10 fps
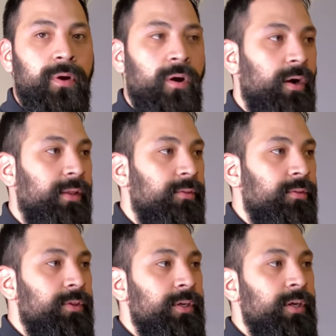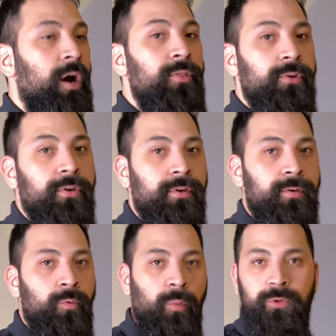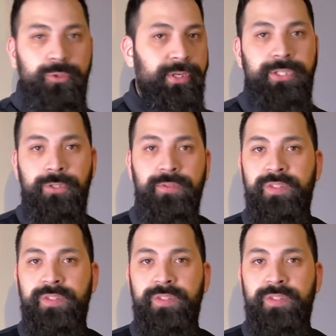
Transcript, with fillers: on the other normal traditional